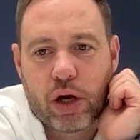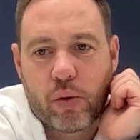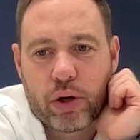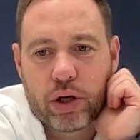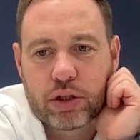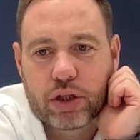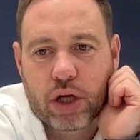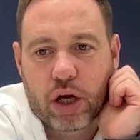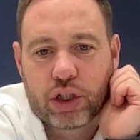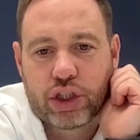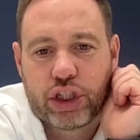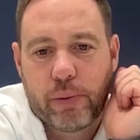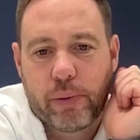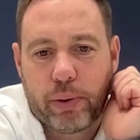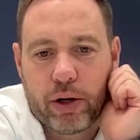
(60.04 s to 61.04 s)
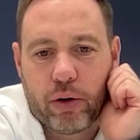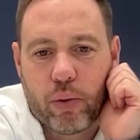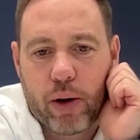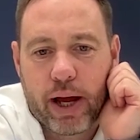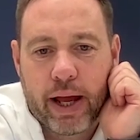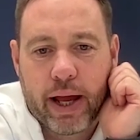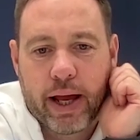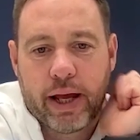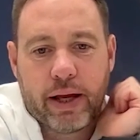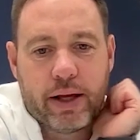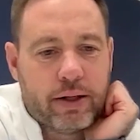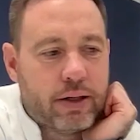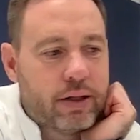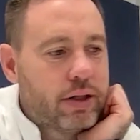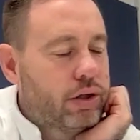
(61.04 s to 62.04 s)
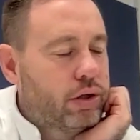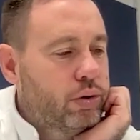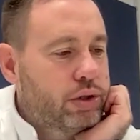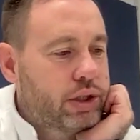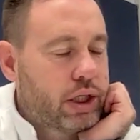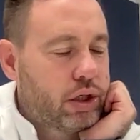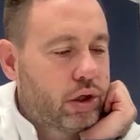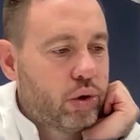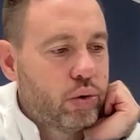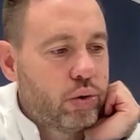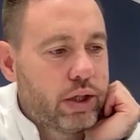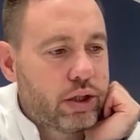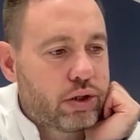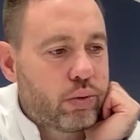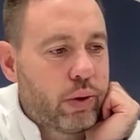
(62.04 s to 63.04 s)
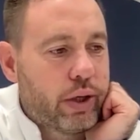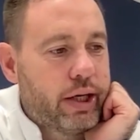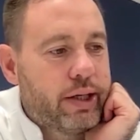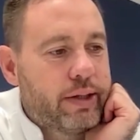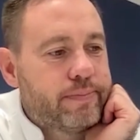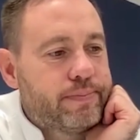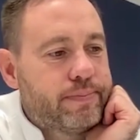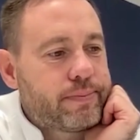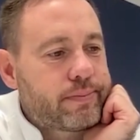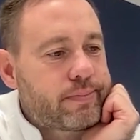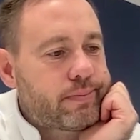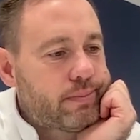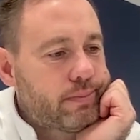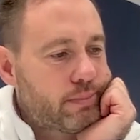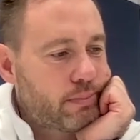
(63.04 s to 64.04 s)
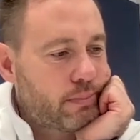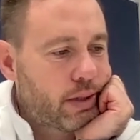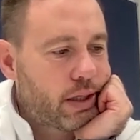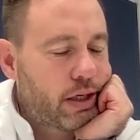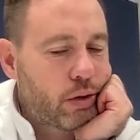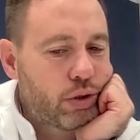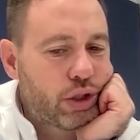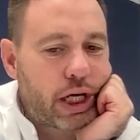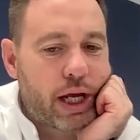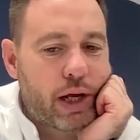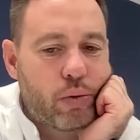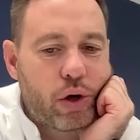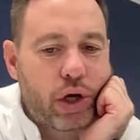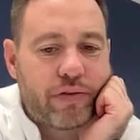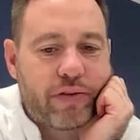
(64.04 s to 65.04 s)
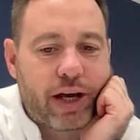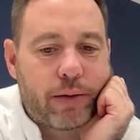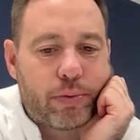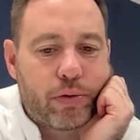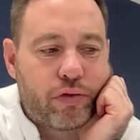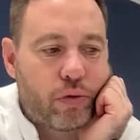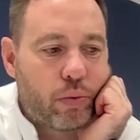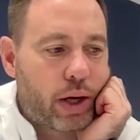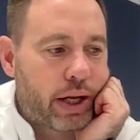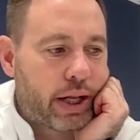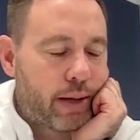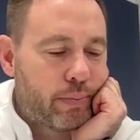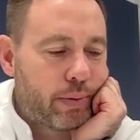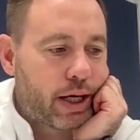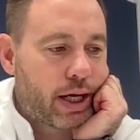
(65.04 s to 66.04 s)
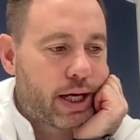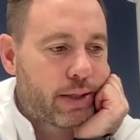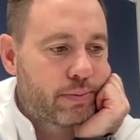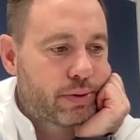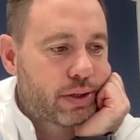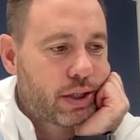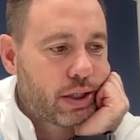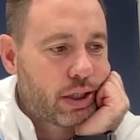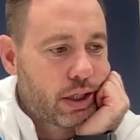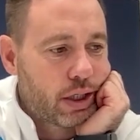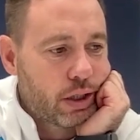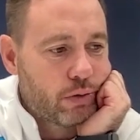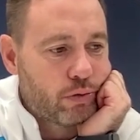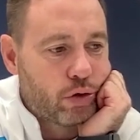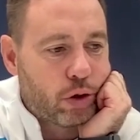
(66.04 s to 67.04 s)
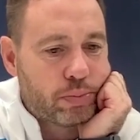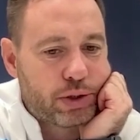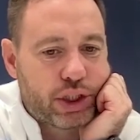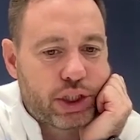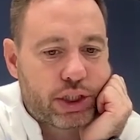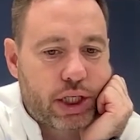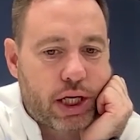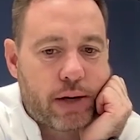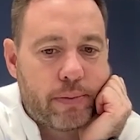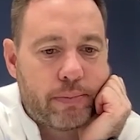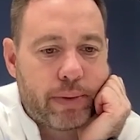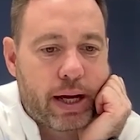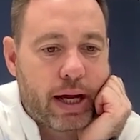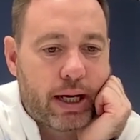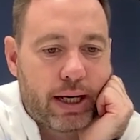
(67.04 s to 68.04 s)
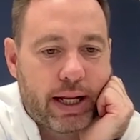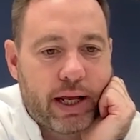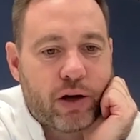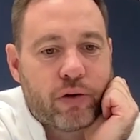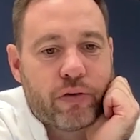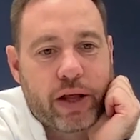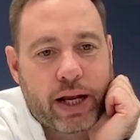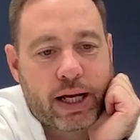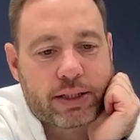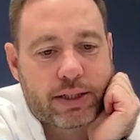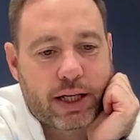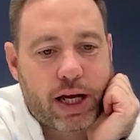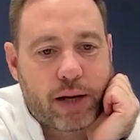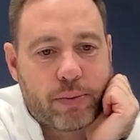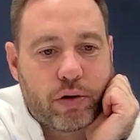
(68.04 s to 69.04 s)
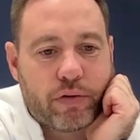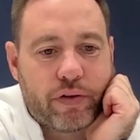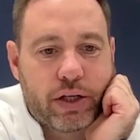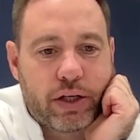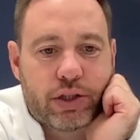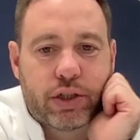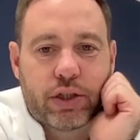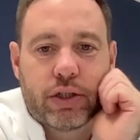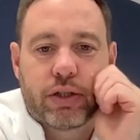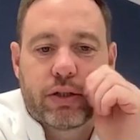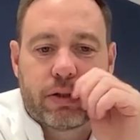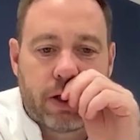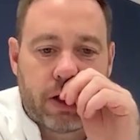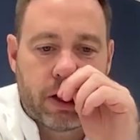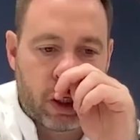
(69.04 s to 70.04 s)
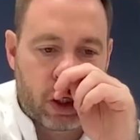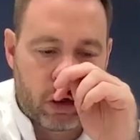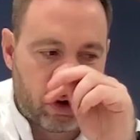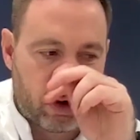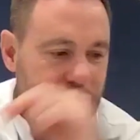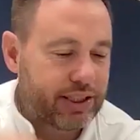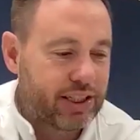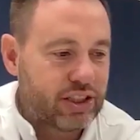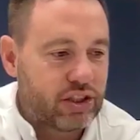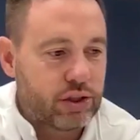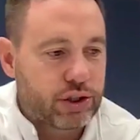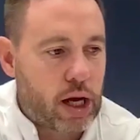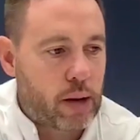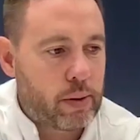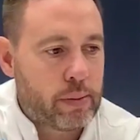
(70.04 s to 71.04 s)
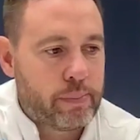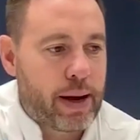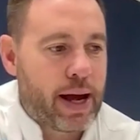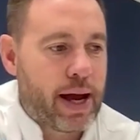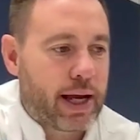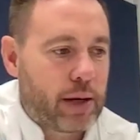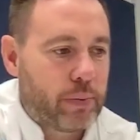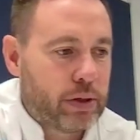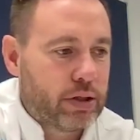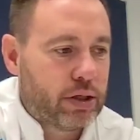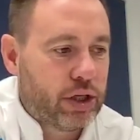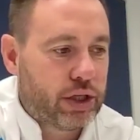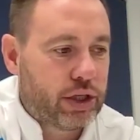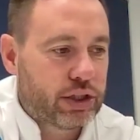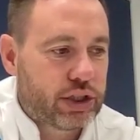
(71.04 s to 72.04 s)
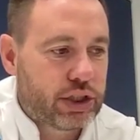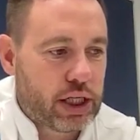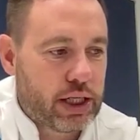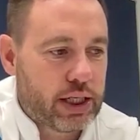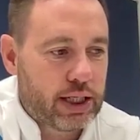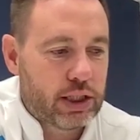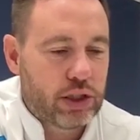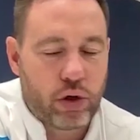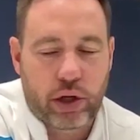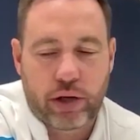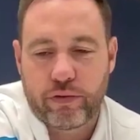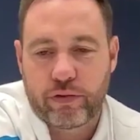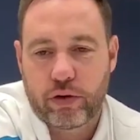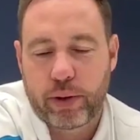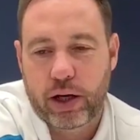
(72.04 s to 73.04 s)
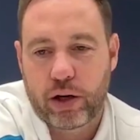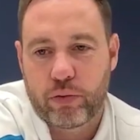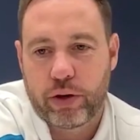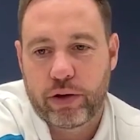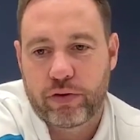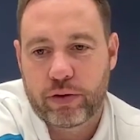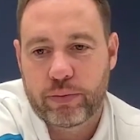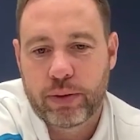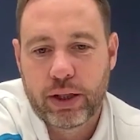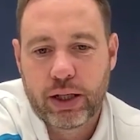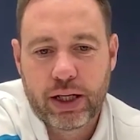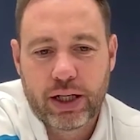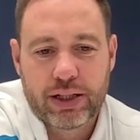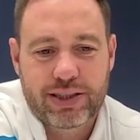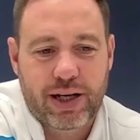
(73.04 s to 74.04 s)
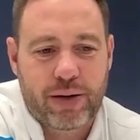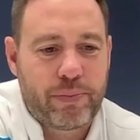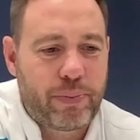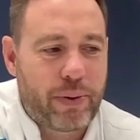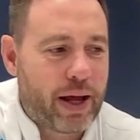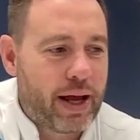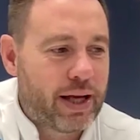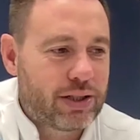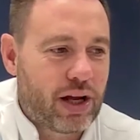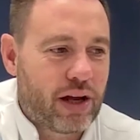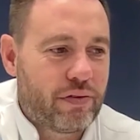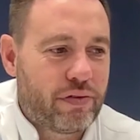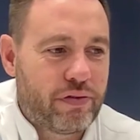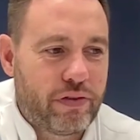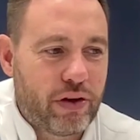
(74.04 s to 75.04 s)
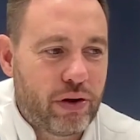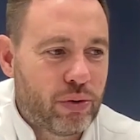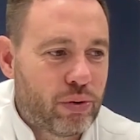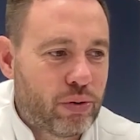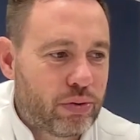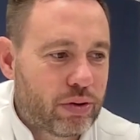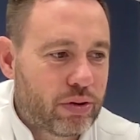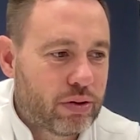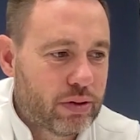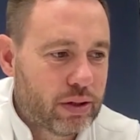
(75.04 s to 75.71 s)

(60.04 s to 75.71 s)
don't want to start chipping away at it and losing Luke this week. You know, Jake weren't available for one of them games. Rob's just come back. Leon then has to come off injured. Chrissy's just coming back. And you can see that he's looking for a bit of rhythm. Some players like Field,